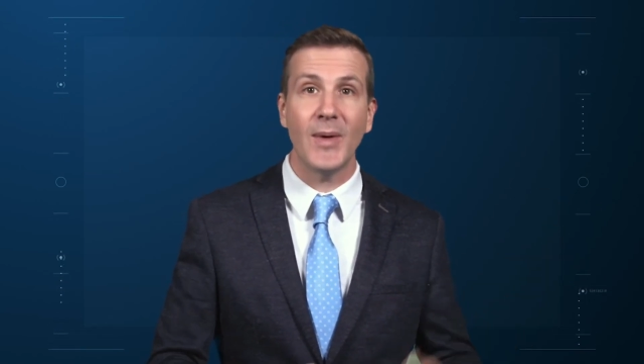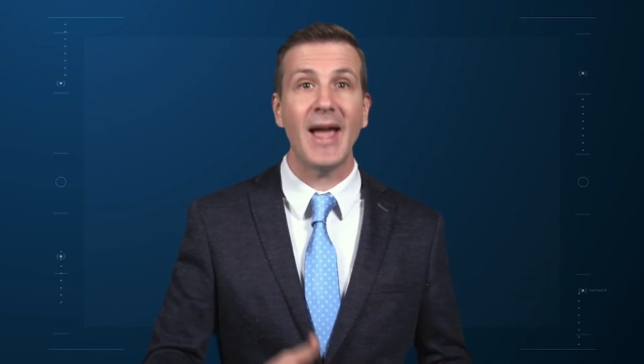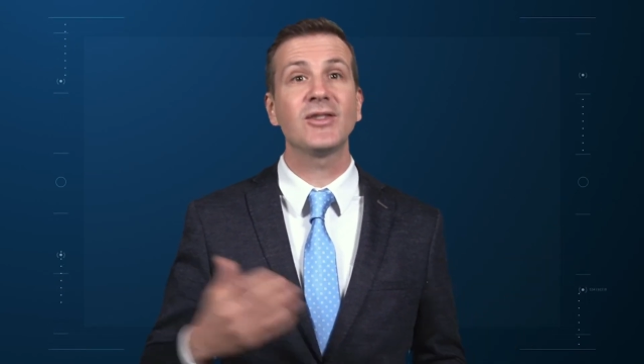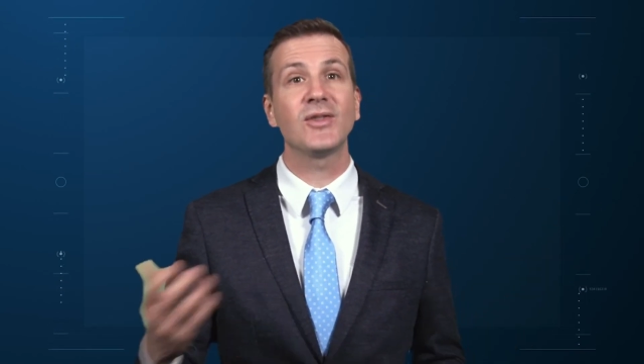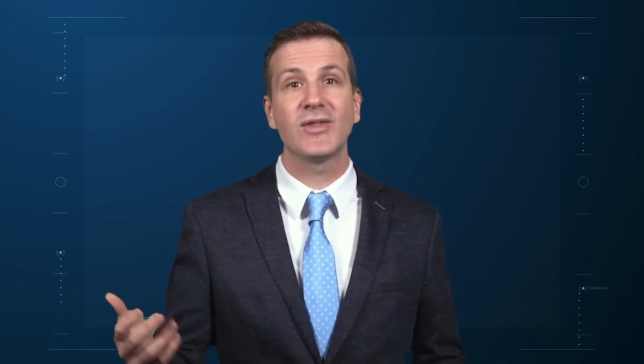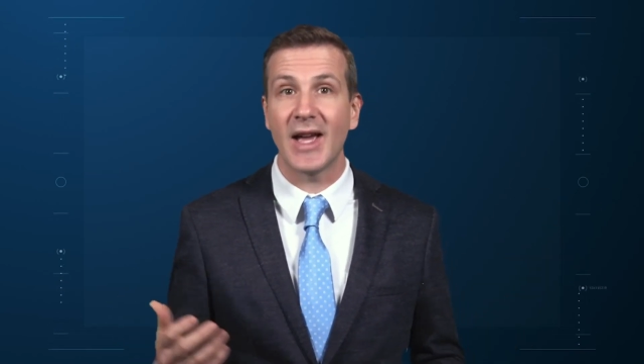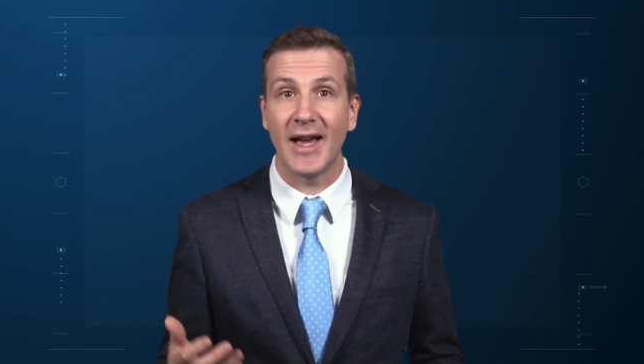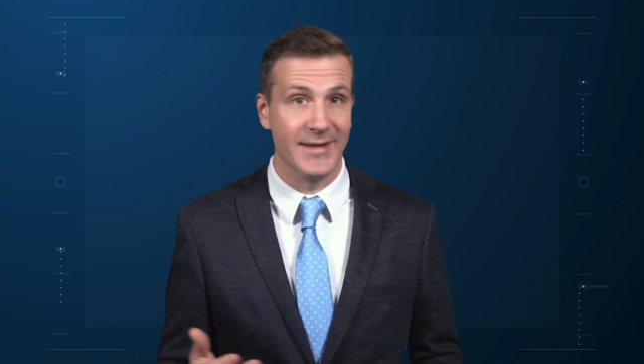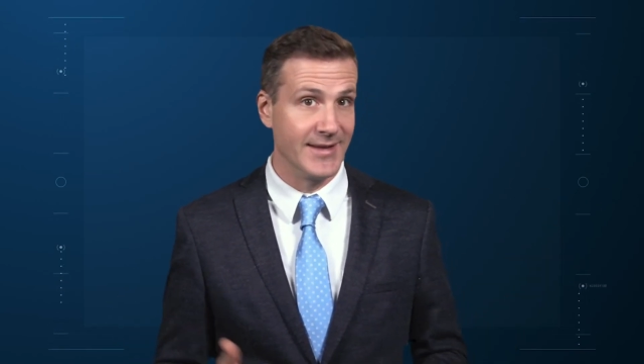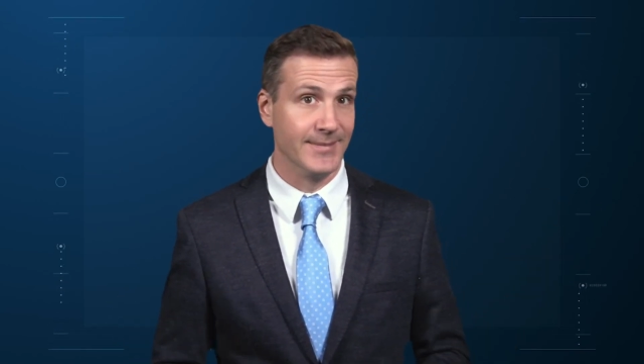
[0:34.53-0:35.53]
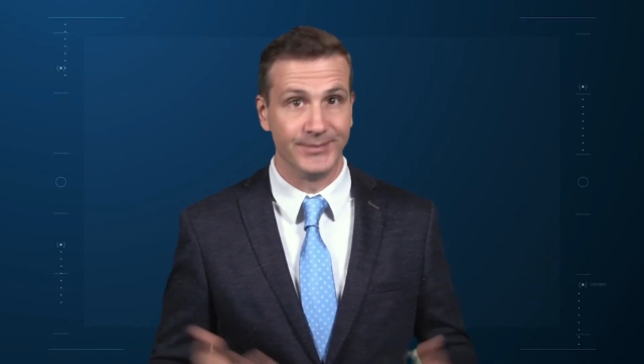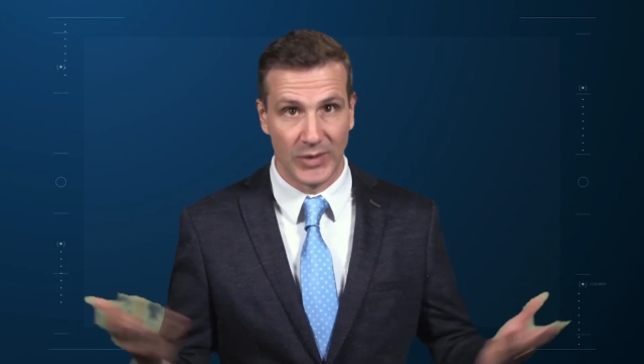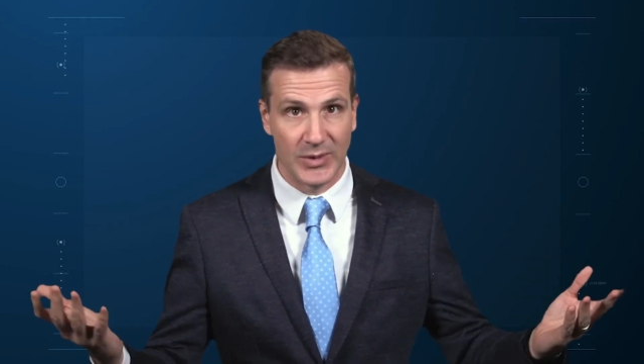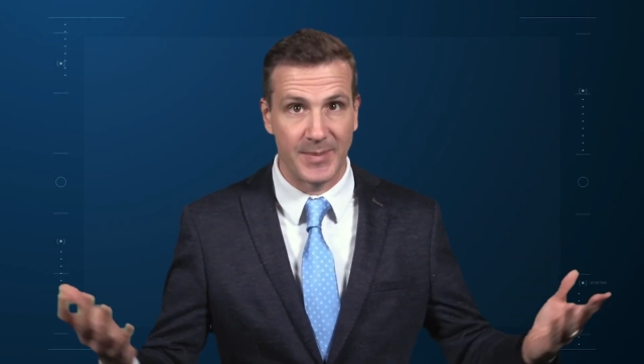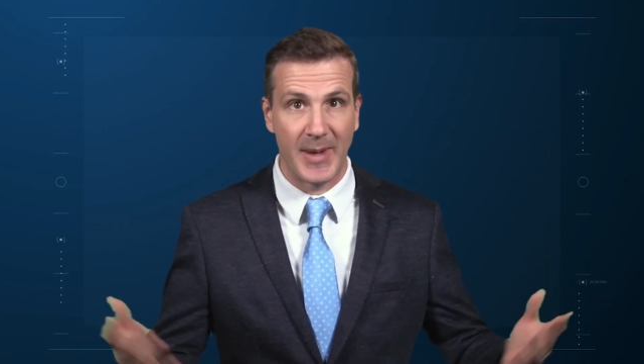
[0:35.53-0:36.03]
who exercise, and
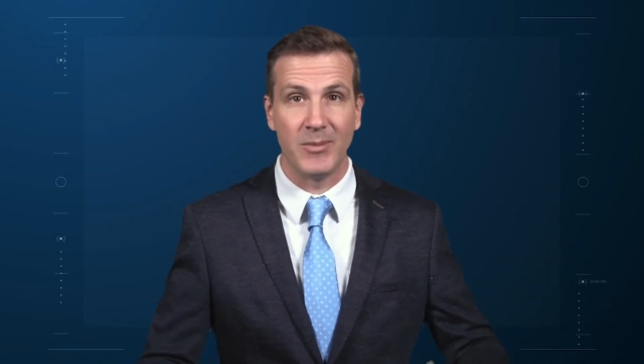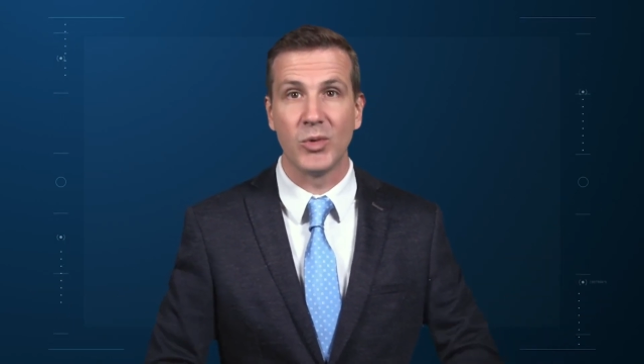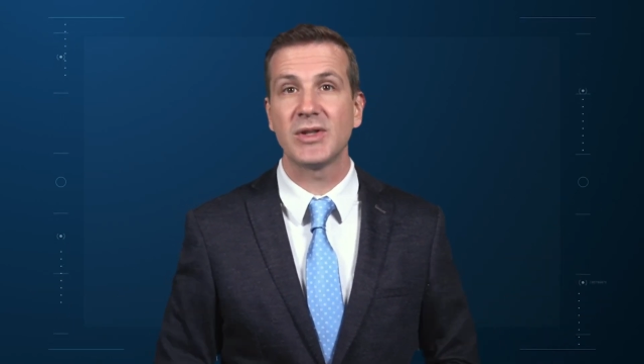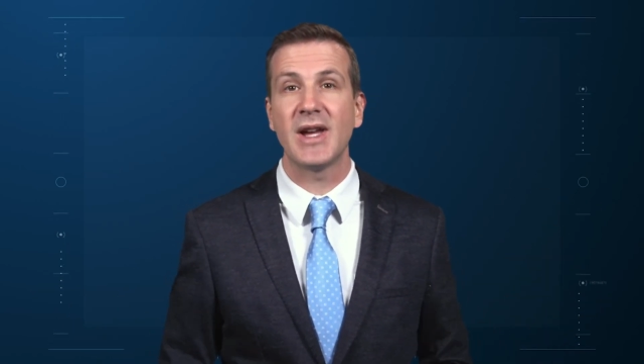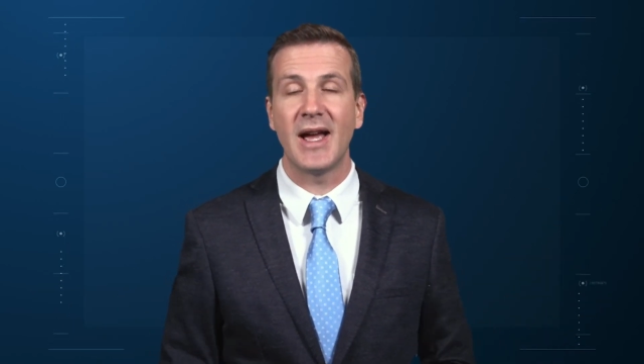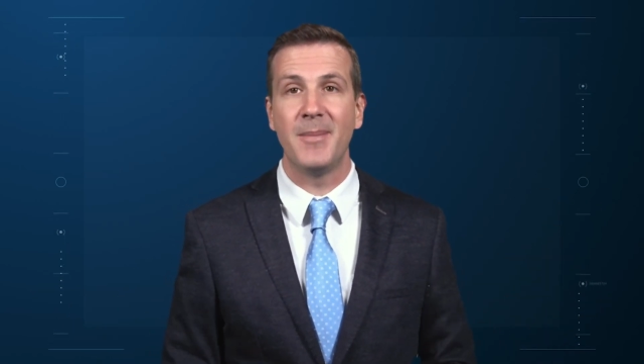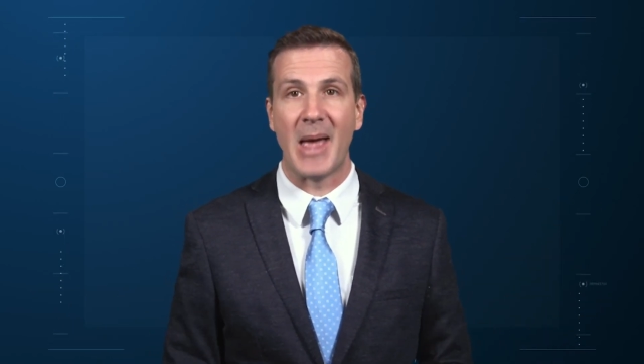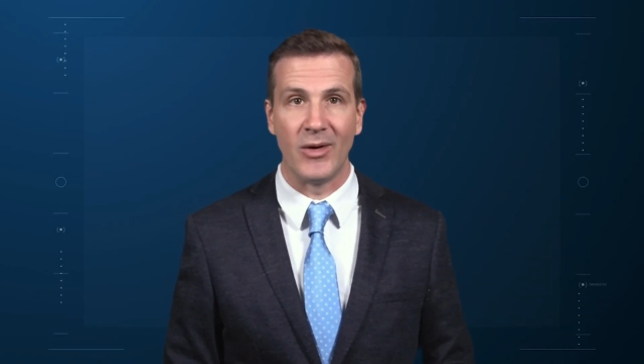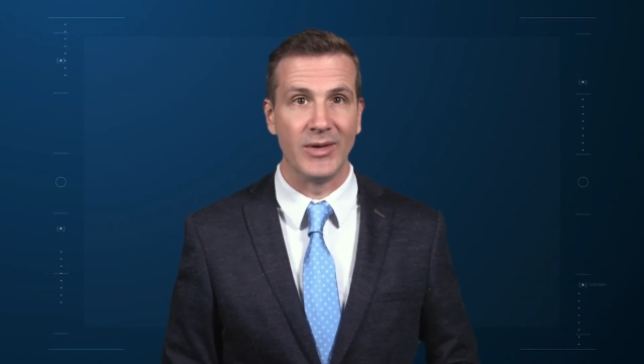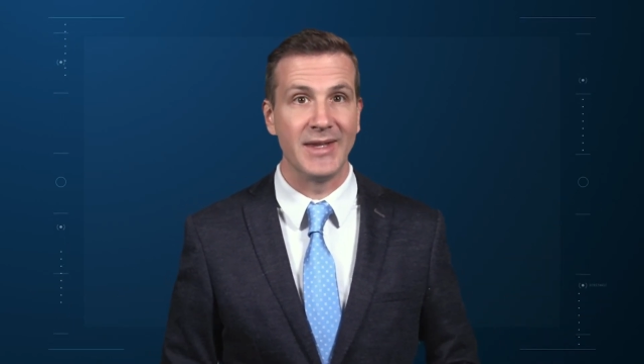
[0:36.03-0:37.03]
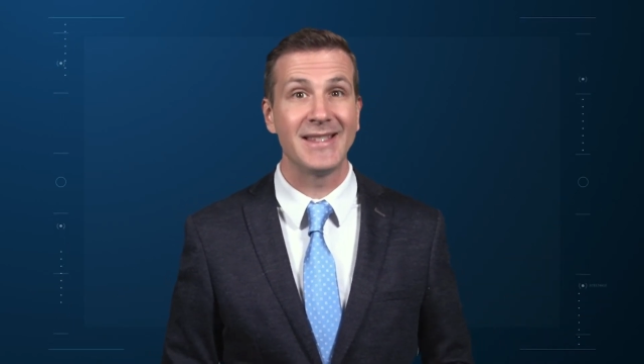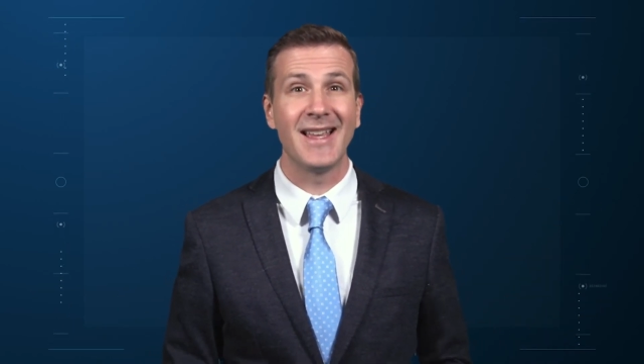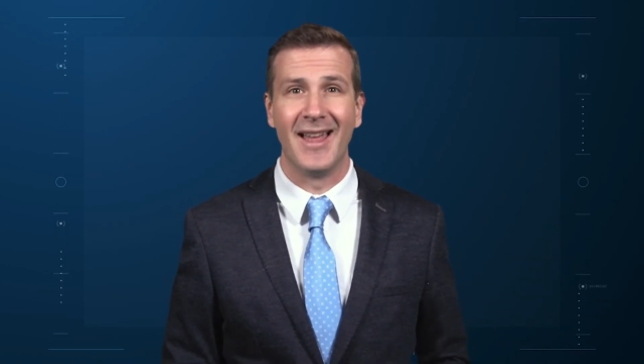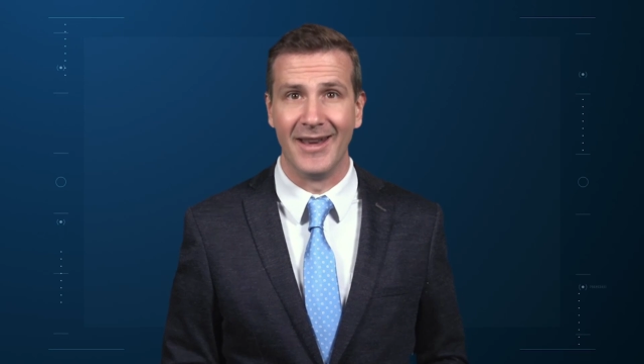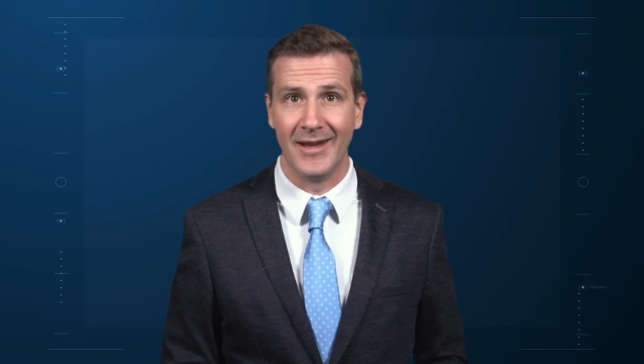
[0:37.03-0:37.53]
who spend more time out in the
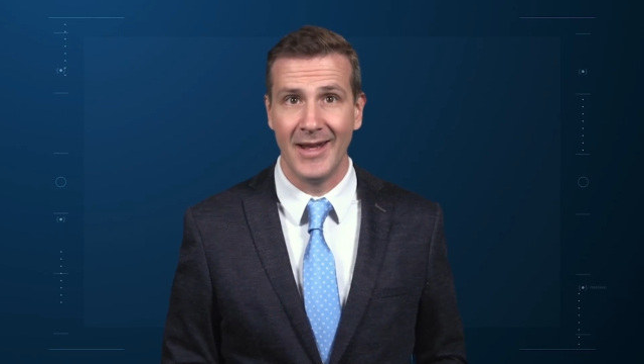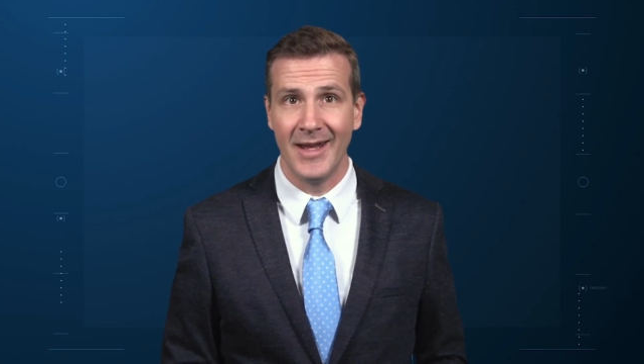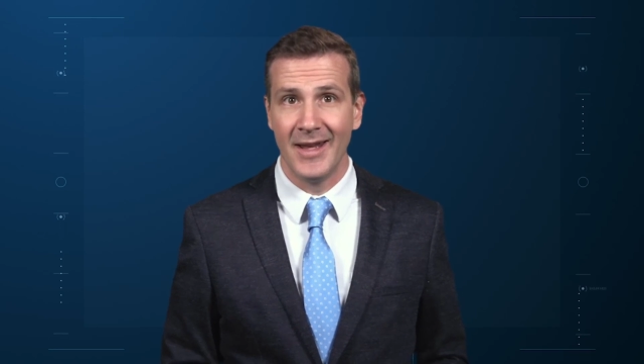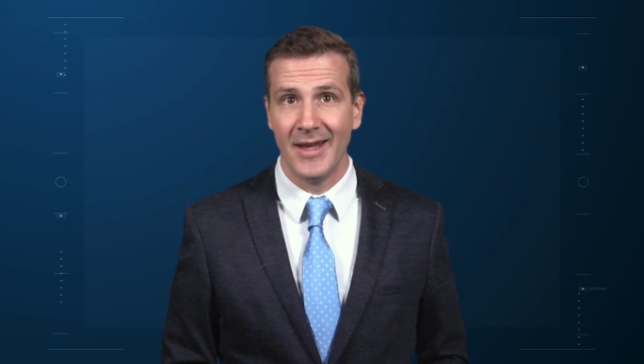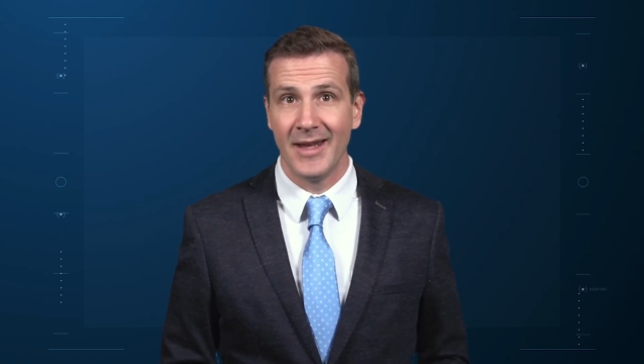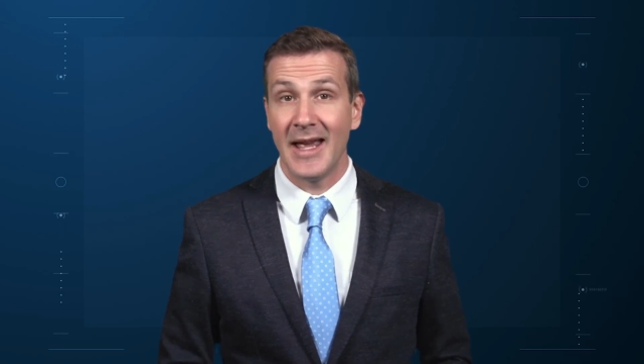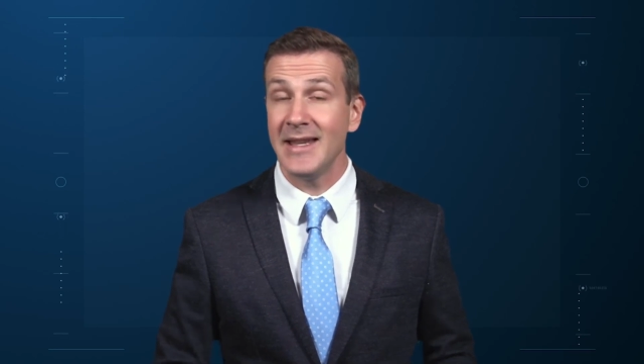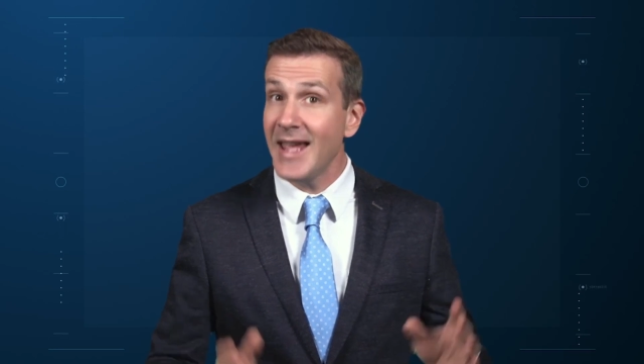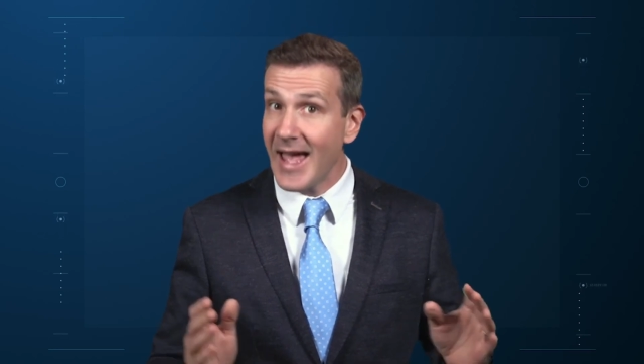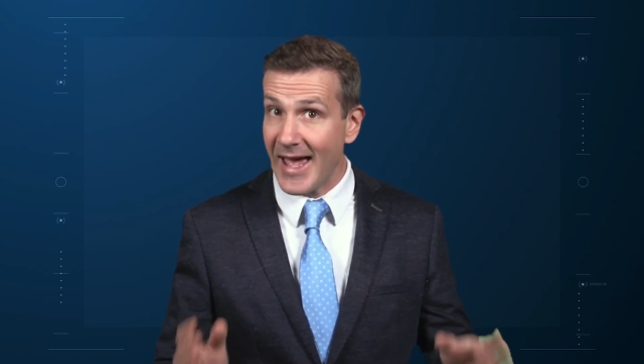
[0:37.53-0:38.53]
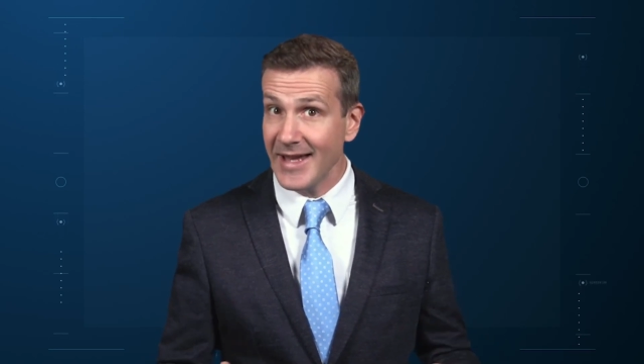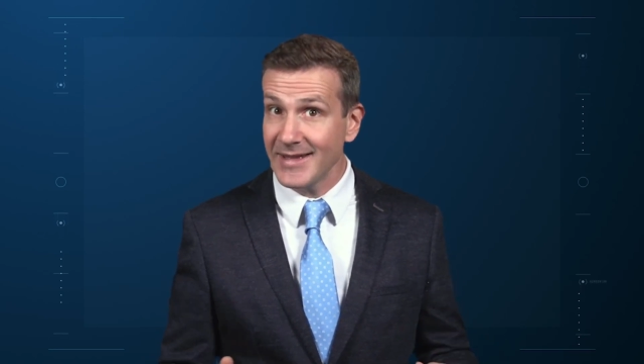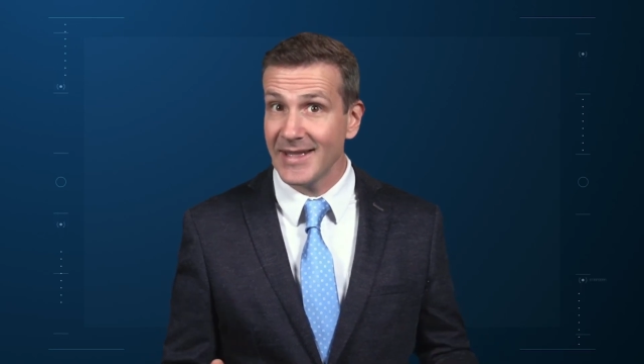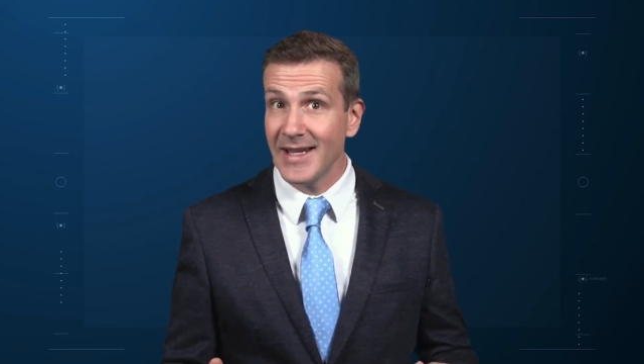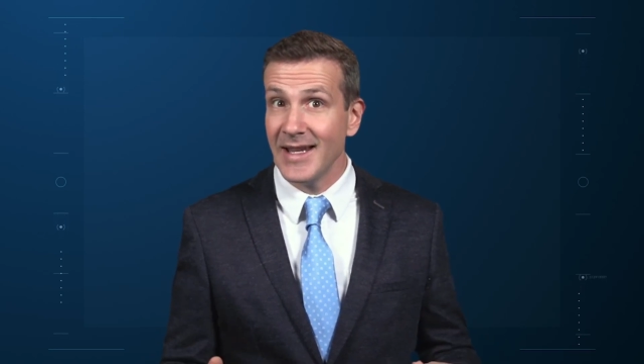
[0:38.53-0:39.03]
sun. And
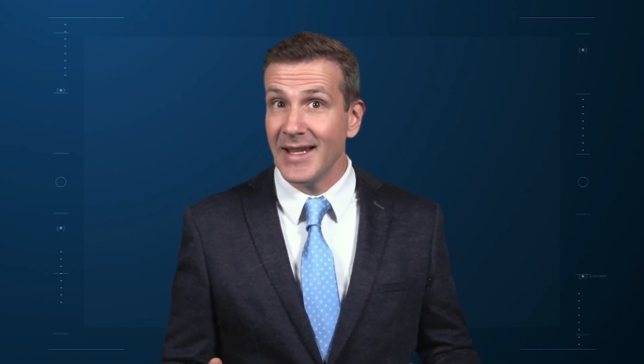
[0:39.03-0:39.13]
yet,